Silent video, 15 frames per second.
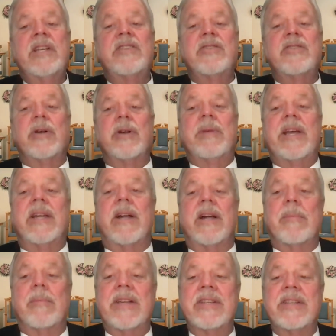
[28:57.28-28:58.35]
Please join me
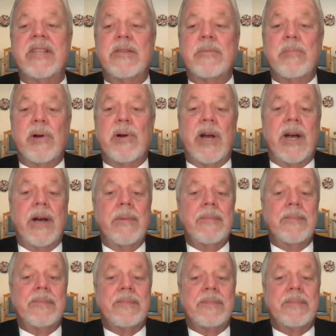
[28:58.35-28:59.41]
in our message prayer.